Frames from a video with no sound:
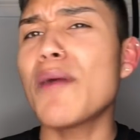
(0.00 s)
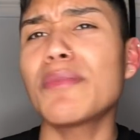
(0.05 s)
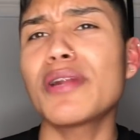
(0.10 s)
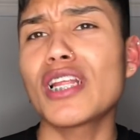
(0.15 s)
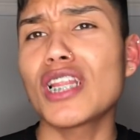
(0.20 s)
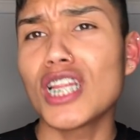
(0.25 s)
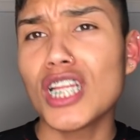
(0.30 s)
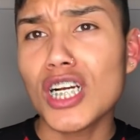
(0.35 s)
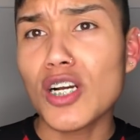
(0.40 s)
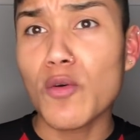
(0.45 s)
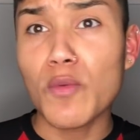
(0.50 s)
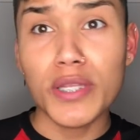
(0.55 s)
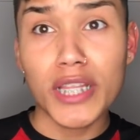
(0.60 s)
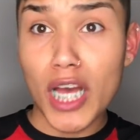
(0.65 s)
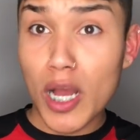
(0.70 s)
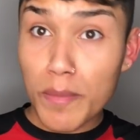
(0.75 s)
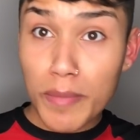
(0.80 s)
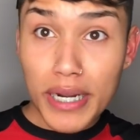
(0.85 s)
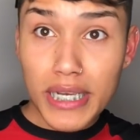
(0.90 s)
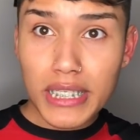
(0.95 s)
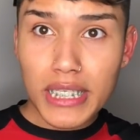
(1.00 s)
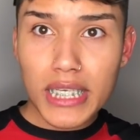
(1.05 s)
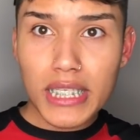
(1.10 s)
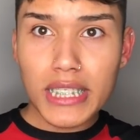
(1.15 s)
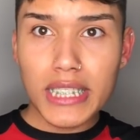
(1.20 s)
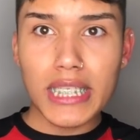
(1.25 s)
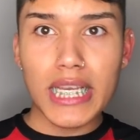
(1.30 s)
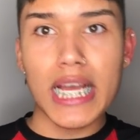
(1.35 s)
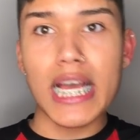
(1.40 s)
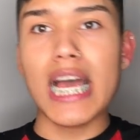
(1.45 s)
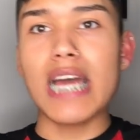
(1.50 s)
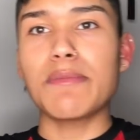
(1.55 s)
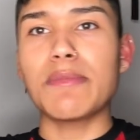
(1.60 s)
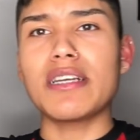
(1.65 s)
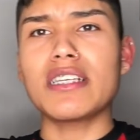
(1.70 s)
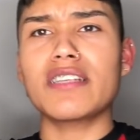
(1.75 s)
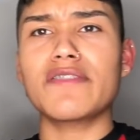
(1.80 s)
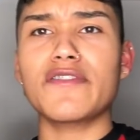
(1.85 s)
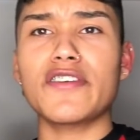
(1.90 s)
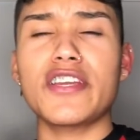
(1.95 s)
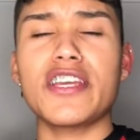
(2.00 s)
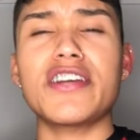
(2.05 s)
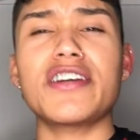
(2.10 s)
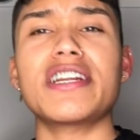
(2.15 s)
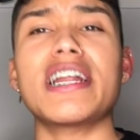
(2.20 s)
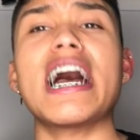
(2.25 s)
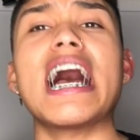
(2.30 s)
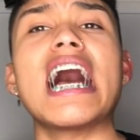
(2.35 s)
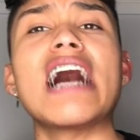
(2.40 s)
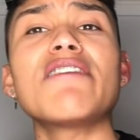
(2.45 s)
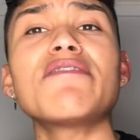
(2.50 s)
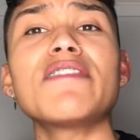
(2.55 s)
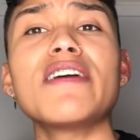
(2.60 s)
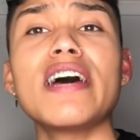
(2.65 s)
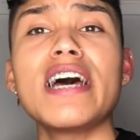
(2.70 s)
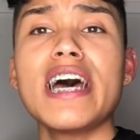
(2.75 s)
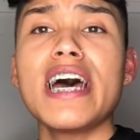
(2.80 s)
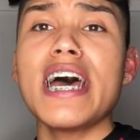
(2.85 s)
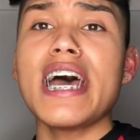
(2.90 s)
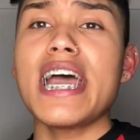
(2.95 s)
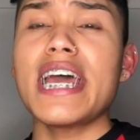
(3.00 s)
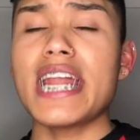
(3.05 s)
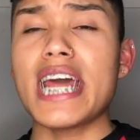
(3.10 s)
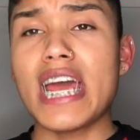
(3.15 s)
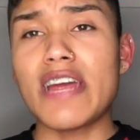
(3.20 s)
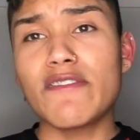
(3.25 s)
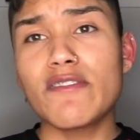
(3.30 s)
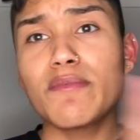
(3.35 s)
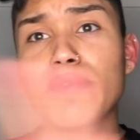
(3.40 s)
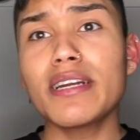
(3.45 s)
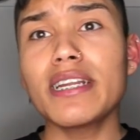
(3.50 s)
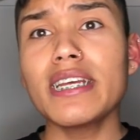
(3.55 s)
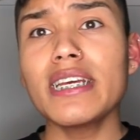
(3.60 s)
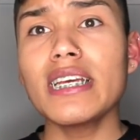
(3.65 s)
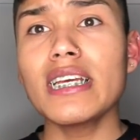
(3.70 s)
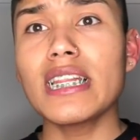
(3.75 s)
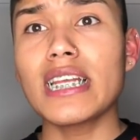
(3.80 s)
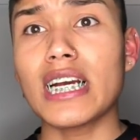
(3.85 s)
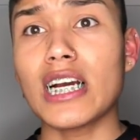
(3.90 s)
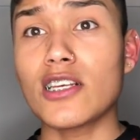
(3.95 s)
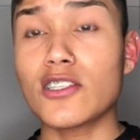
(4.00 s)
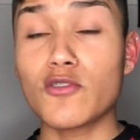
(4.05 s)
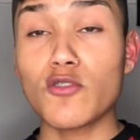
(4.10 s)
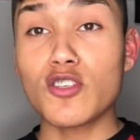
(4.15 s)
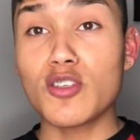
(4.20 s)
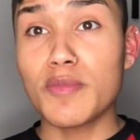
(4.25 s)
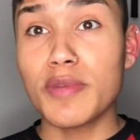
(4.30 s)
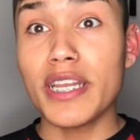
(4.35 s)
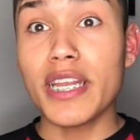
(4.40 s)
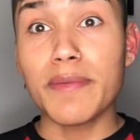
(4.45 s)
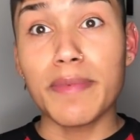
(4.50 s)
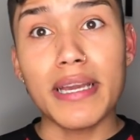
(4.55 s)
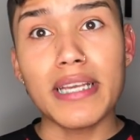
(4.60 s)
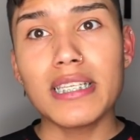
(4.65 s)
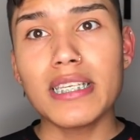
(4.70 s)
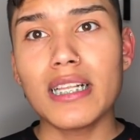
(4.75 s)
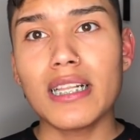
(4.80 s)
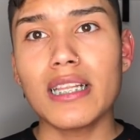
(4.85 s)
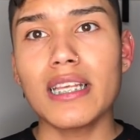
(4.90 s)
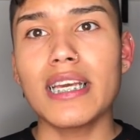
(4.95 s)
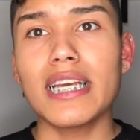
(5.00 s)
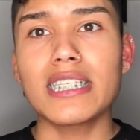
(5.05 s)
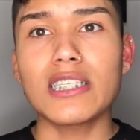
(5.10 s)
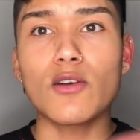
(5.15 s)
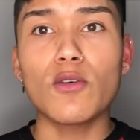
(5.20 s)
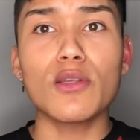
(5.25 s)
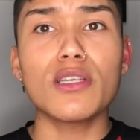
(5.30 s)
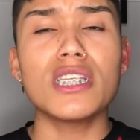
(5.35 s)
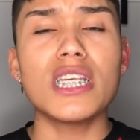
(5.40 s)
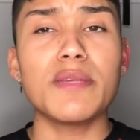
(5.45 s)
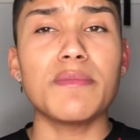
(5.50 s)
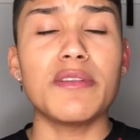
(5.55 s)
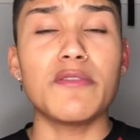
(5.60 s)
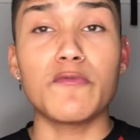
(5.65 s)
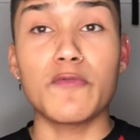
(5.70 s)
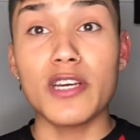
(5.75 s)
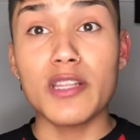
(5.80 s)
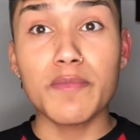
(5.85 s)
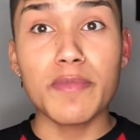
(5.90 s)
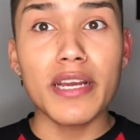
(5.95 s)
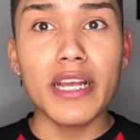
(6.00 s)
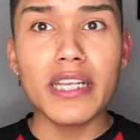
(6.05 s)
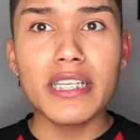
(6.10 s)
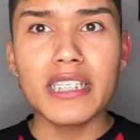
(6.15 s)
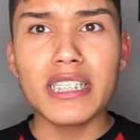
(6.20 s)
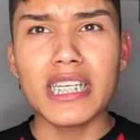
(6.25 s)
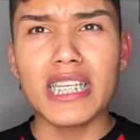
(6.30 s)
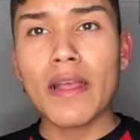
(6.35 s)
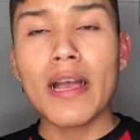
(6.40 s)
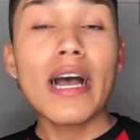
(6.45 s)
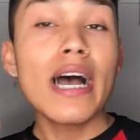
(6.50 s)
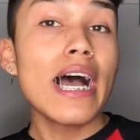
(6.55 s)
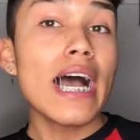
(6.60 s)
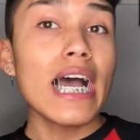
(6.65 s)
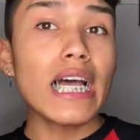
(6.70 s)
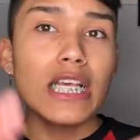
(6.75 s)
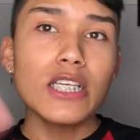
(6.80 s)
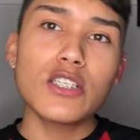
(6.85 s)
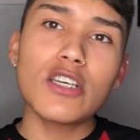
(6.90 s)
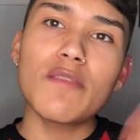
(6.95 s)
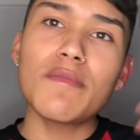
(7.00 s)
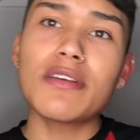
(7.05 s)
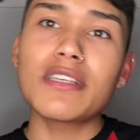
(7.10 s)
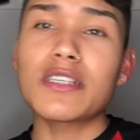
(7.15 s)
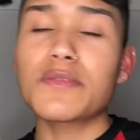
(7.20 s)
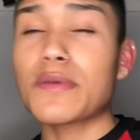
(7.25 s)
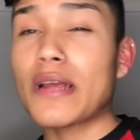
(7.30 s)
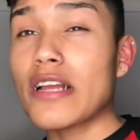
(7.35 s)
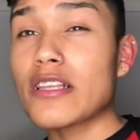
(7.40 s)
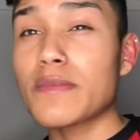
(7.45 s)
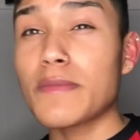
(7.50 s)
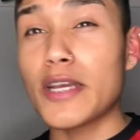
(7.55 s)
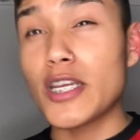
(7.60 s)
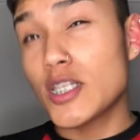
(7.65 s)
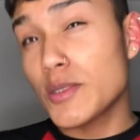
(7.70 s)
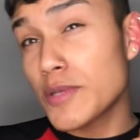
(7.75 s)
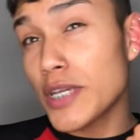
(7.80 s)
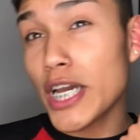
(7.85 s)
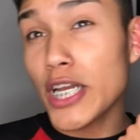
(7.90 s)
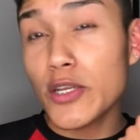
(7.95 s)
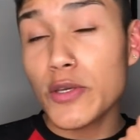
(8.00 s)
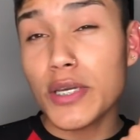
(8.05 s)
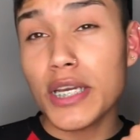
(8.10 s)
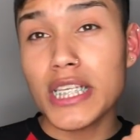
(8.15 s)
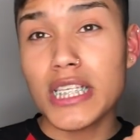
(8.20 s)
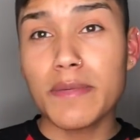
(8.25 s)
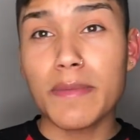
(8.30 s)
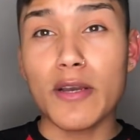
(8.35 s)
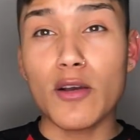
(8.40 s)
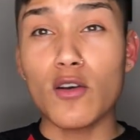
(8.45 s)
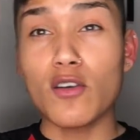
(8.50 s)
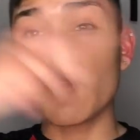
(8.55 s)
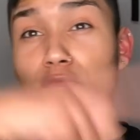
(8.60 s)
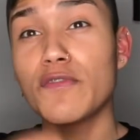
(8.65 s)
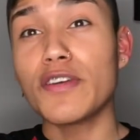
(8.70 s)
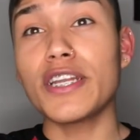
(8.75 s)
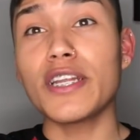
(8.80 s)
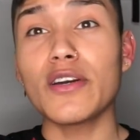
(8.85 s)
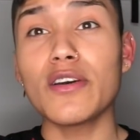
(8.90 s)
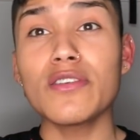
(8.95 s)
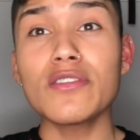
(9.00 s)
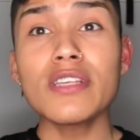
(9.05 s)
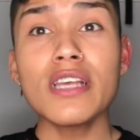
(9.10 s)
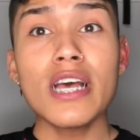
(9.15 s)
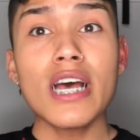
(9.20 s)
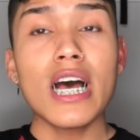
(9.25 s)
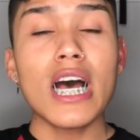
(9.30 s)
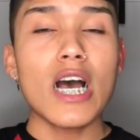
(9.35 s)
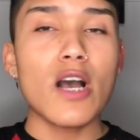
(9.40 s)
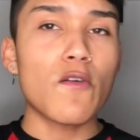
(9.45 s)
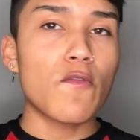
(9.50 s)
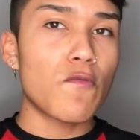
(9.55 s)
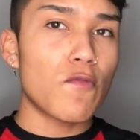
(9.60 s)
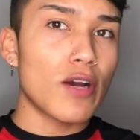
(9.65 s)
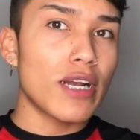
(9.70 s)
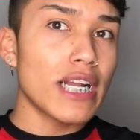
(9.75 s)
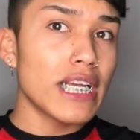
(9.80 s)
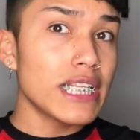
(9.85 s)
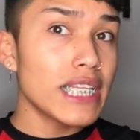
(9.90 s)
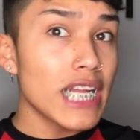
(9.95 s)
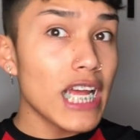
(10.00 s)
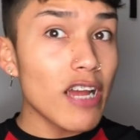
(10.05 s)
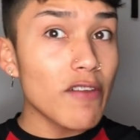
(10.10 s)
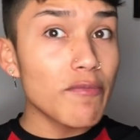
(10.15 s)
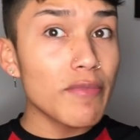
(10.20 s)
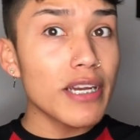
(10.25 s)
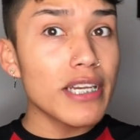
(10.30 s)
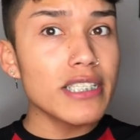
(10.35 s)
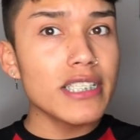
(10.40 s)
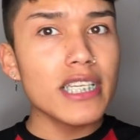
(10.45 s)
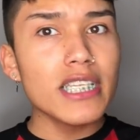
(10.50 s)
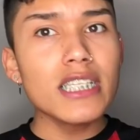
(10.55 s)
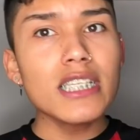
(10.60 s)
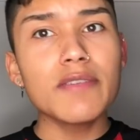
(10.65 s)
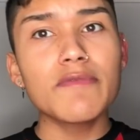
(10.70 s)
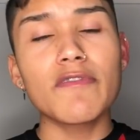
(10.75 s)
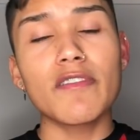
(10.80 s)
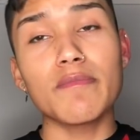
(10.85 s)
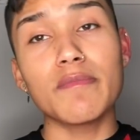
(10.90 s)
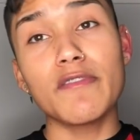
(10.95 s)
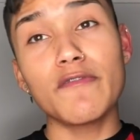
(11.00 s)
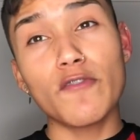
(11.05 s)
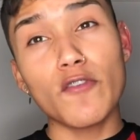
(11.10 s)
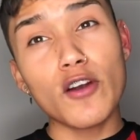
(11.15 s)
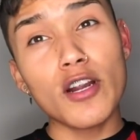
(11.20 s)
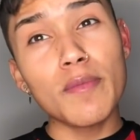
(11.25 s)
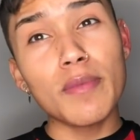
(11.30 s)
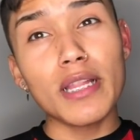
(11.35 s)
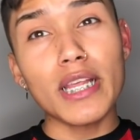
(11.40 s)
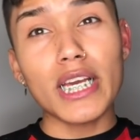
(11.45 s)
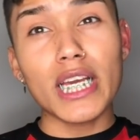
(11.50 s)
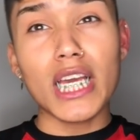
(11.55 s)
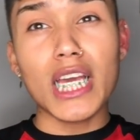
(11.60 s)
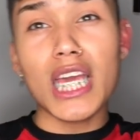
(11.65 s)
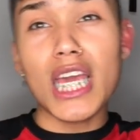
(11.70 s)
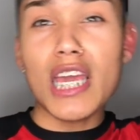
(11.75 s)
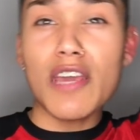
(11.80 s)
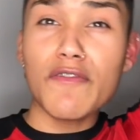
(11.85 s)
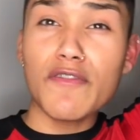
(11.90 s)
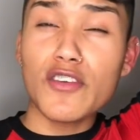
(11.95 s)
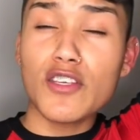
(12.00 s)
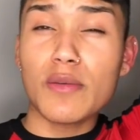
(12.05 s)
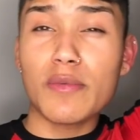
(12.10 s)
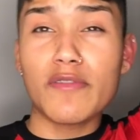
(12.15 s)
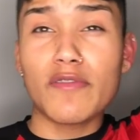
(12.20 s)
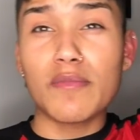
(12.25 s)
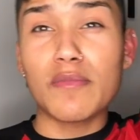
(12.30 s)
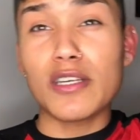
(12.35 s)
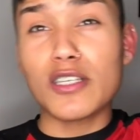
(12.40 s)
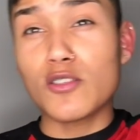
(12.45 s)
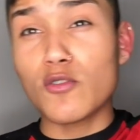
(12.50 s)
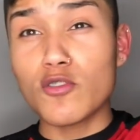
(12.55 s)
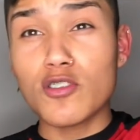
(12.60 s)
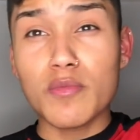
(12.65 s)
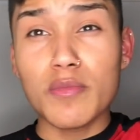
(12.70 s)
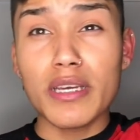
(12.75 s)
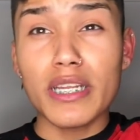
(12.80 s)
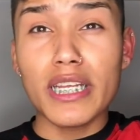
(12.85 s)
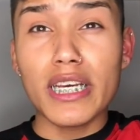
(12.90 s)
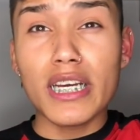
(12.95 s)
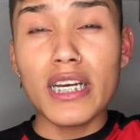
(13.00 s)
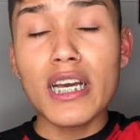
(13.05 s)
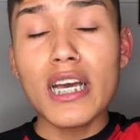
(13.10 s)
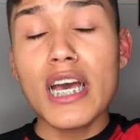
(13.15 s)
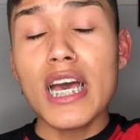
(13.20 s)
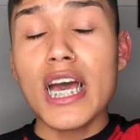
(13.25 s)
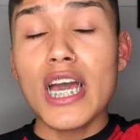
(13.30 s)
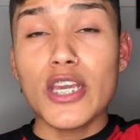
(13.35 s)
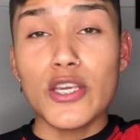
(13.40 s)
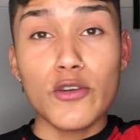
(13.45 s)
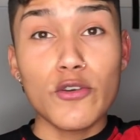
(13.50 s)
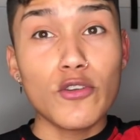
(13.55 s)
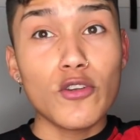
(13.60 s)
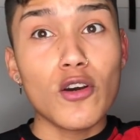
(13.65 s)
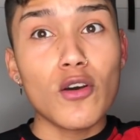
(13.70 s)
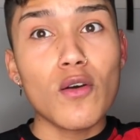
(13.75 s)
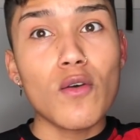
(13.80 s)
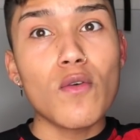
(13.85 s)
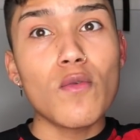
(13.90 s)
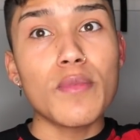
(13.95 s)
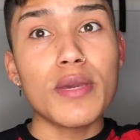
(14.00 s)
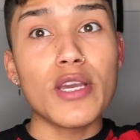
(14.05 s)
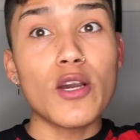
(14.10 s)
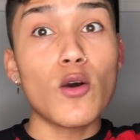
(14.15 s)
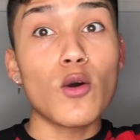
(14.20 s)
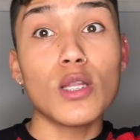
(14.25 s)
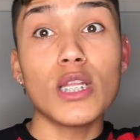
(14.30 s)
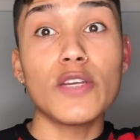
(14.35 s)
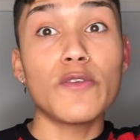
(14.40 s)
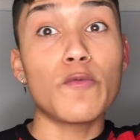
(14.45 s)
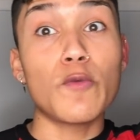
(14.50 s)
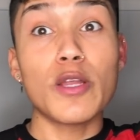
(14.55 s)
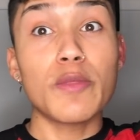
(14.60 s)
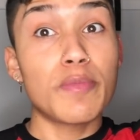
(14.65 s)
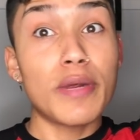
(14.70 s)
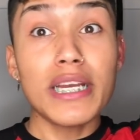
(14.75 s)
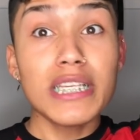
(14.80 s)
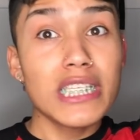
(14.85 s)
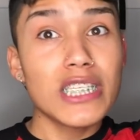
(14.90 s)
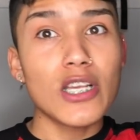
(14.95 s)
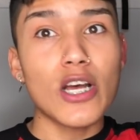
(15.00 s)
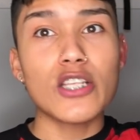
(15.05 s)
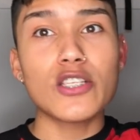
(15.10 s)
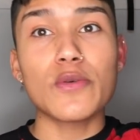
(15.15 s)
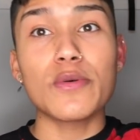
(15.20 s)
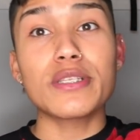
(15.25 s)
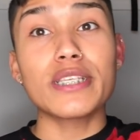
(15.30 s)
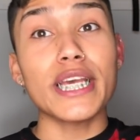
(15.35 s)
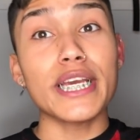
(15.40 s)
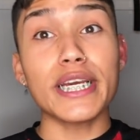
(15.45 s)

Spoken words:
I'm gonna look without braces because I had braces for a year and a half, and everybody like on social media basically has always seen me with braces. Unless you have been subscribed to my YouTube channel, you can see my old videos of when I didn't have braces from before. But like, if you know me from like social media, you know me only with braces on, so it's